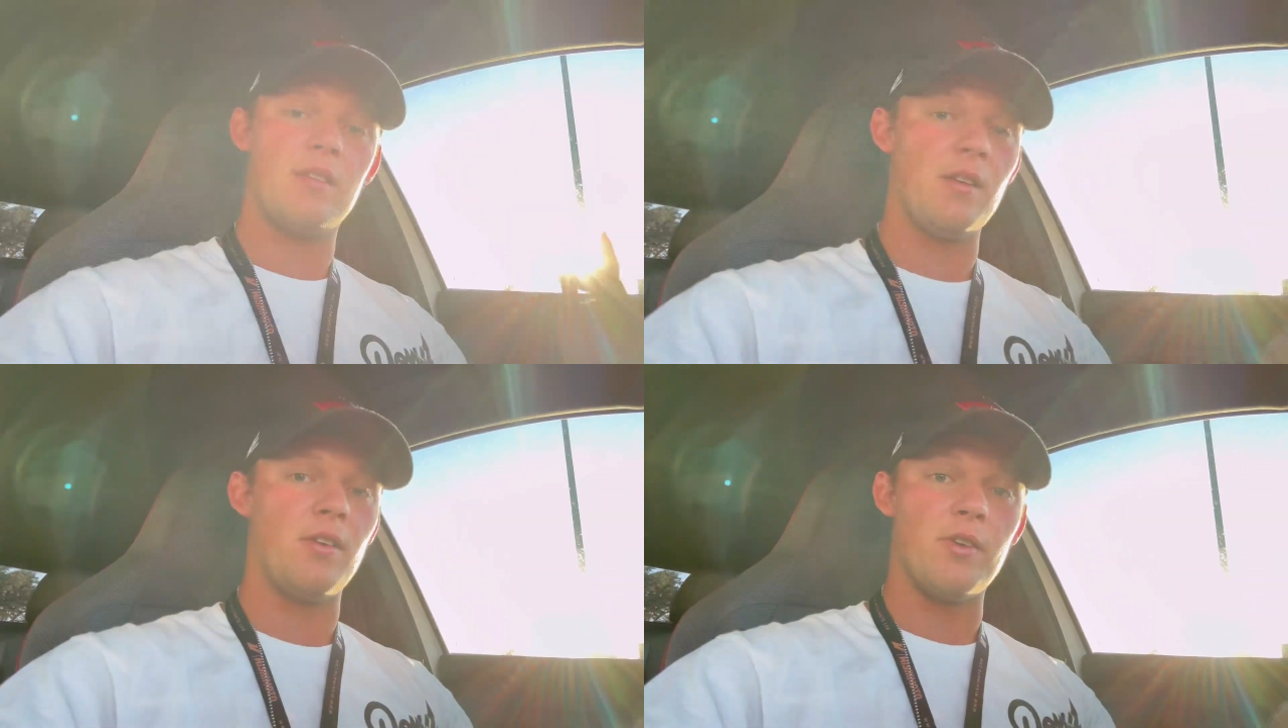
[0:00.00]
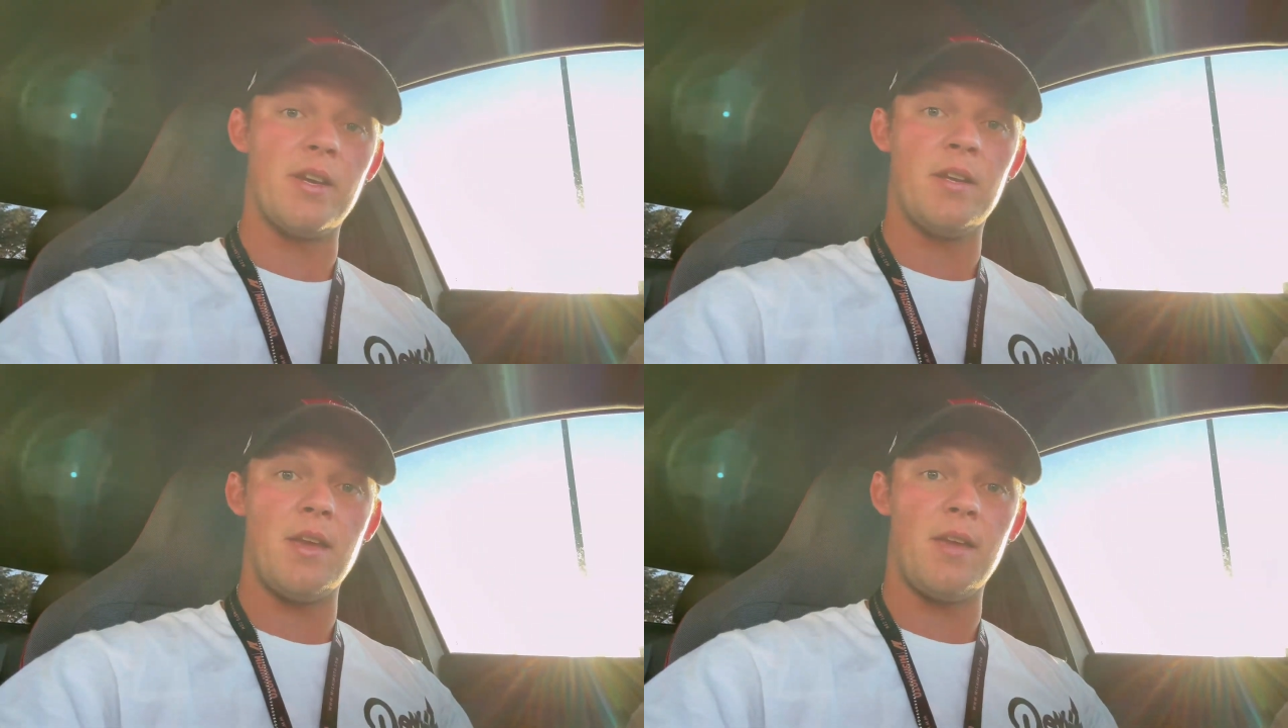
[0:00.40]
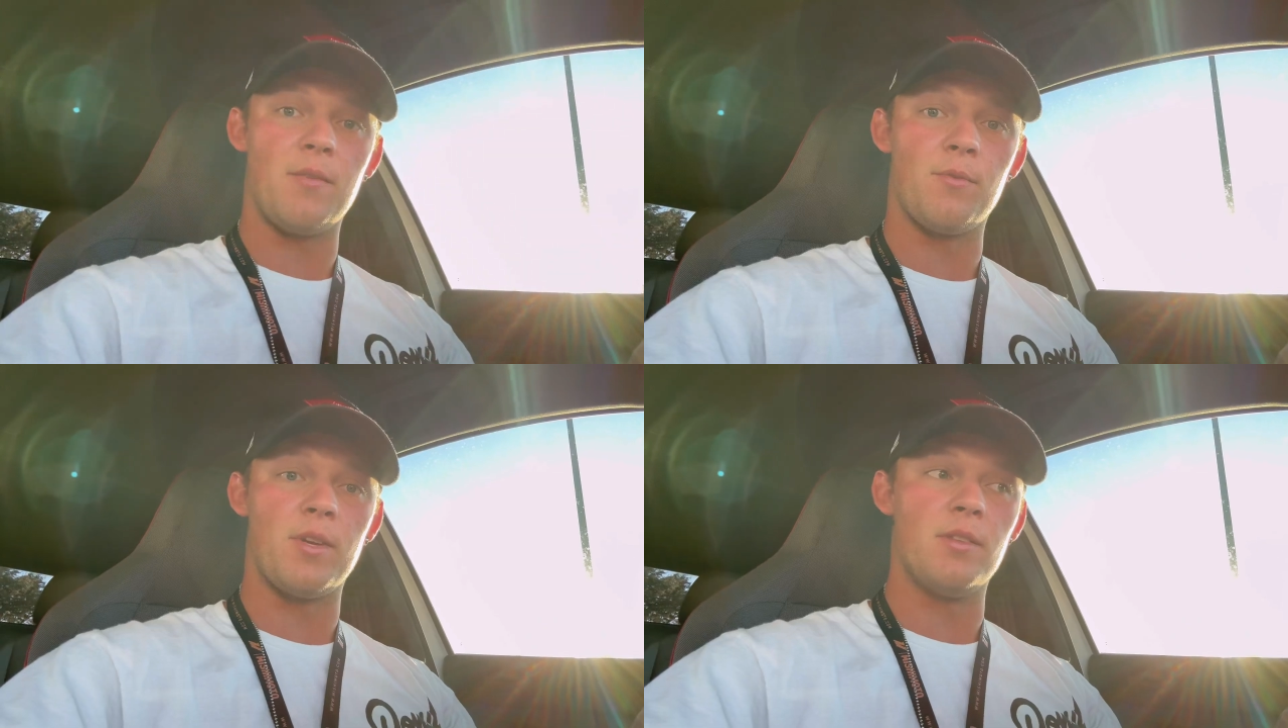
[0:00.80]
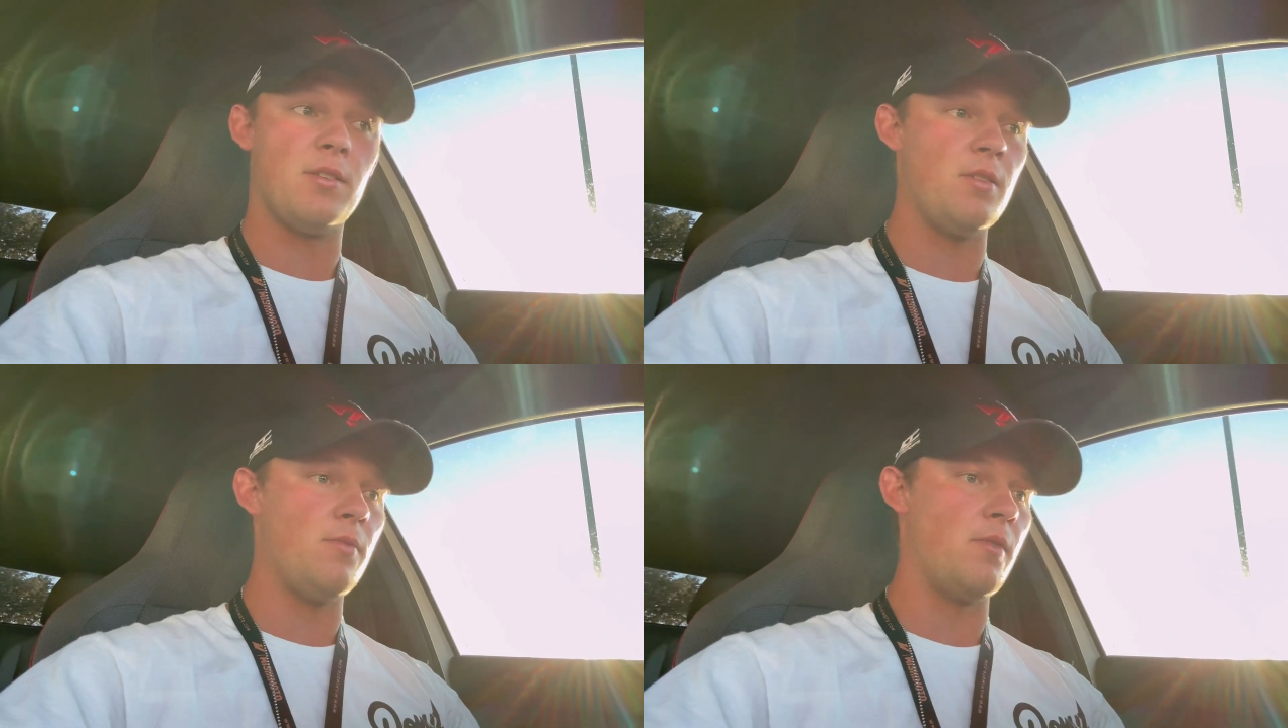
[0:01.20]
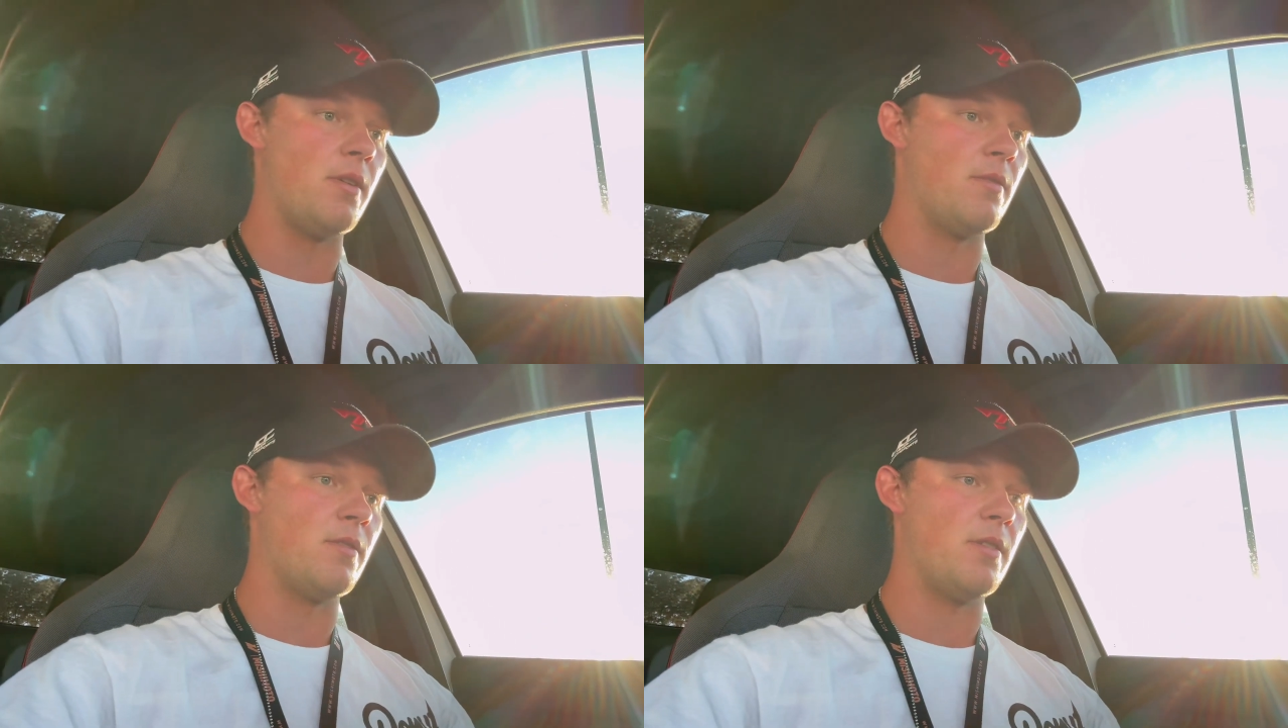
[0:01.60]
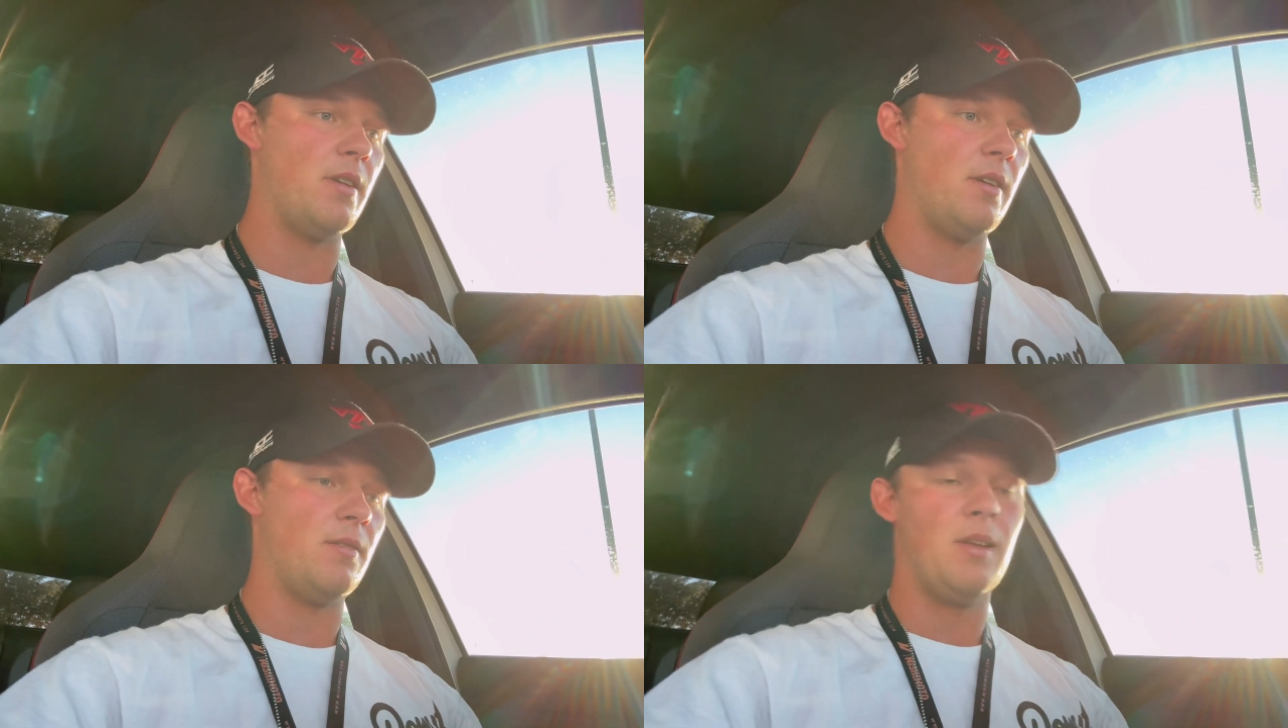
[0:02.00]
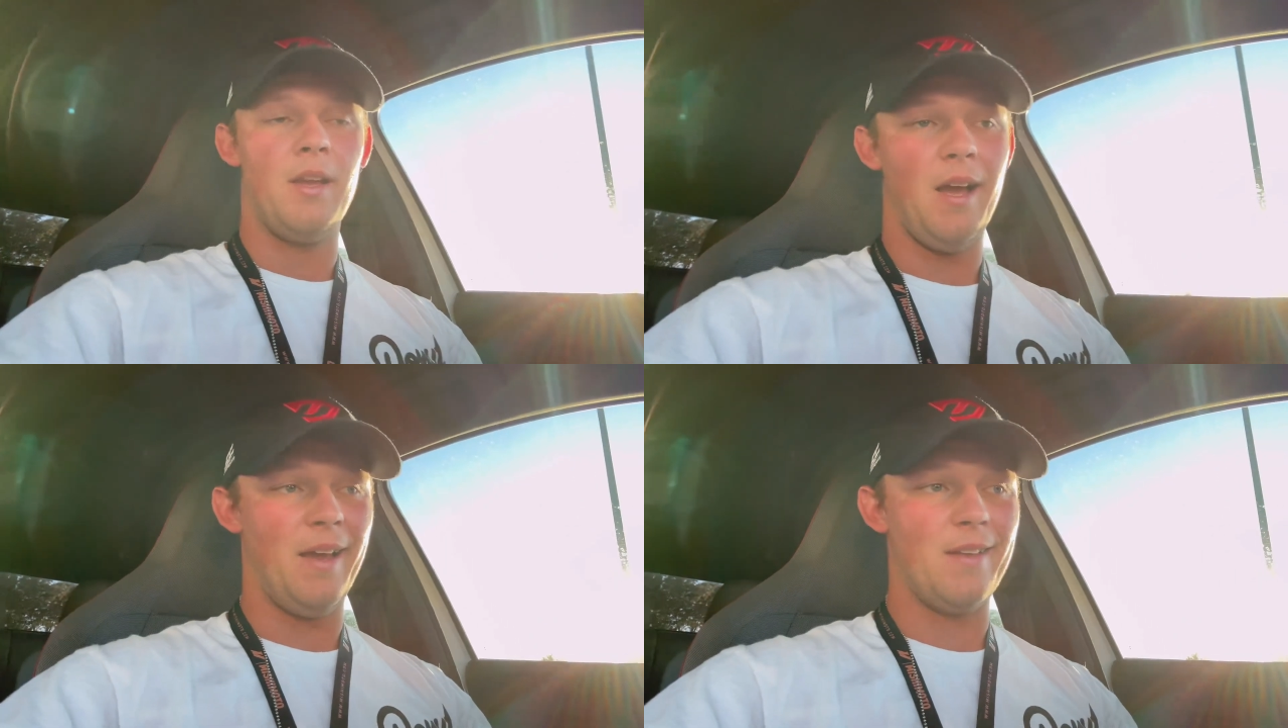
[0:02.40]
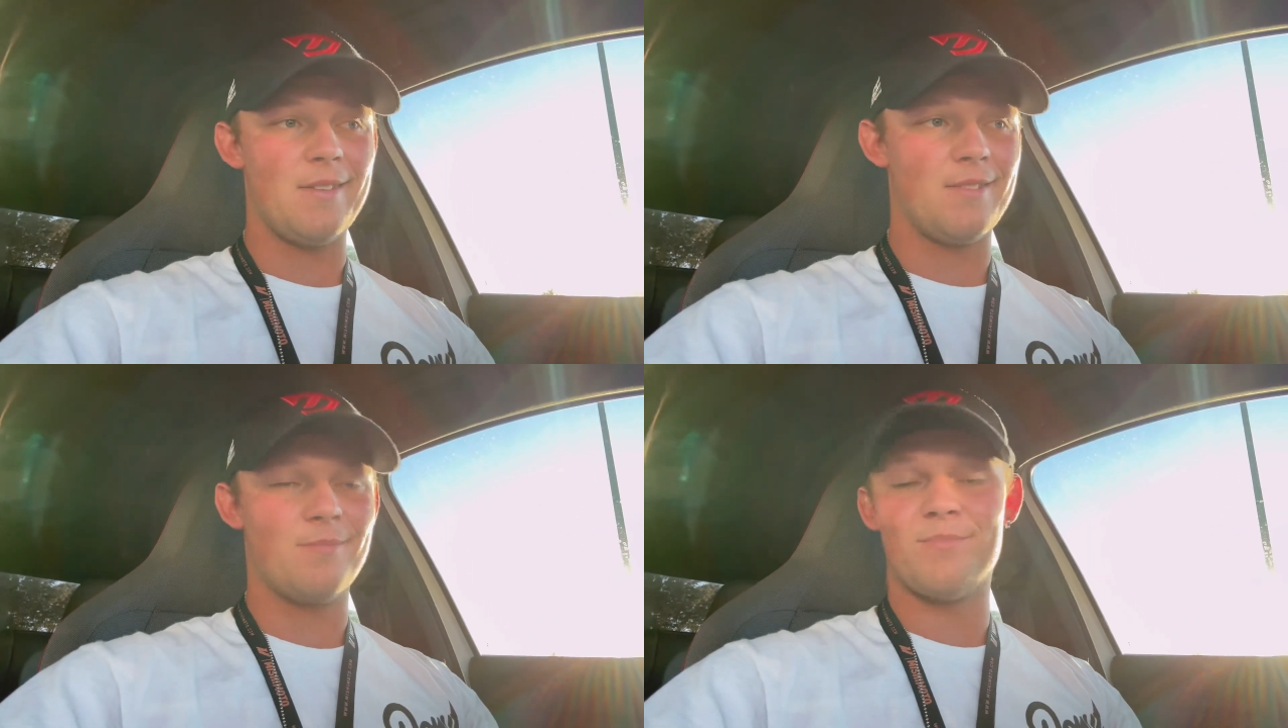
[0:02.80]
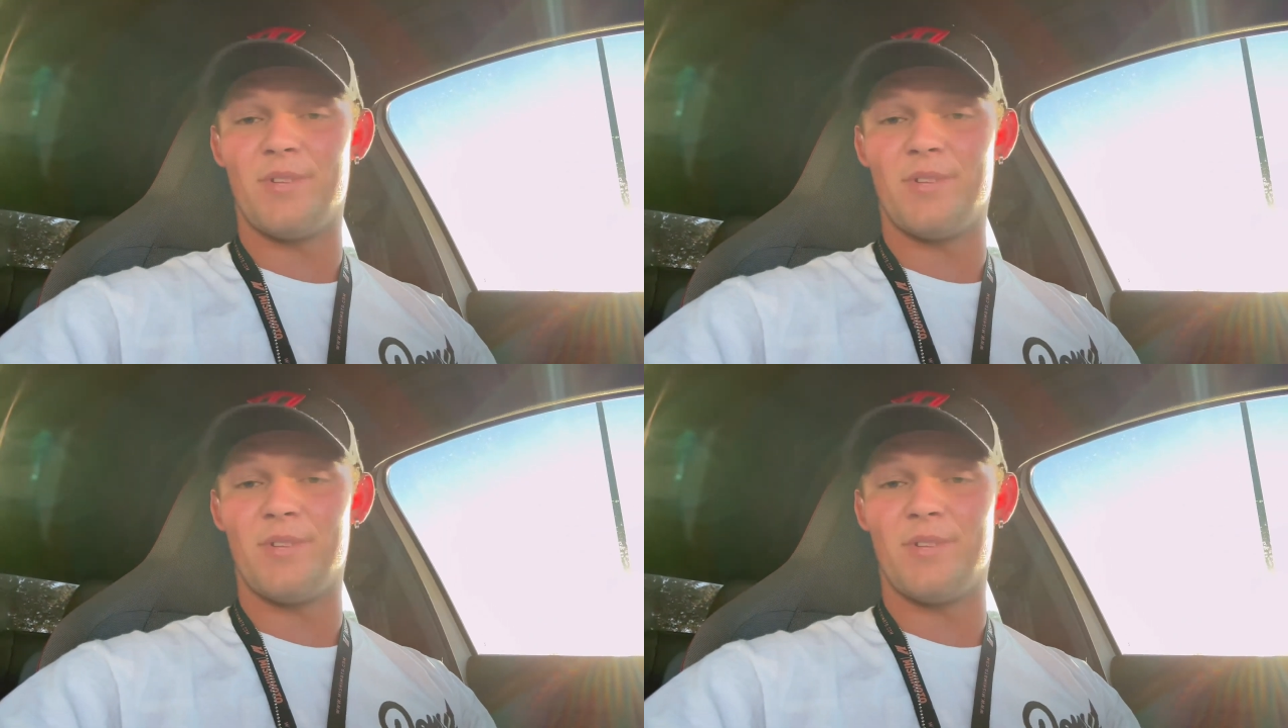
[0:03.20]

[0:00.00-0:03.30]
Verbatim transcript: can go ahead and run the tune. I guess